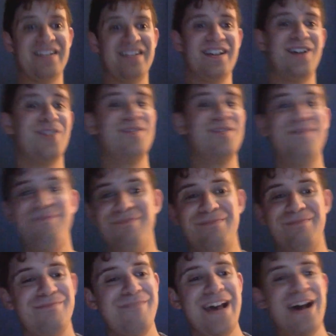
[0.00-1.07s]
So
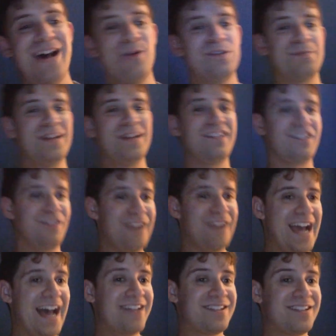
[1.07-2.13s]
that was basically
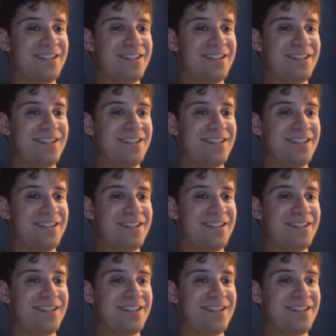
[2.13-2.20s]
that.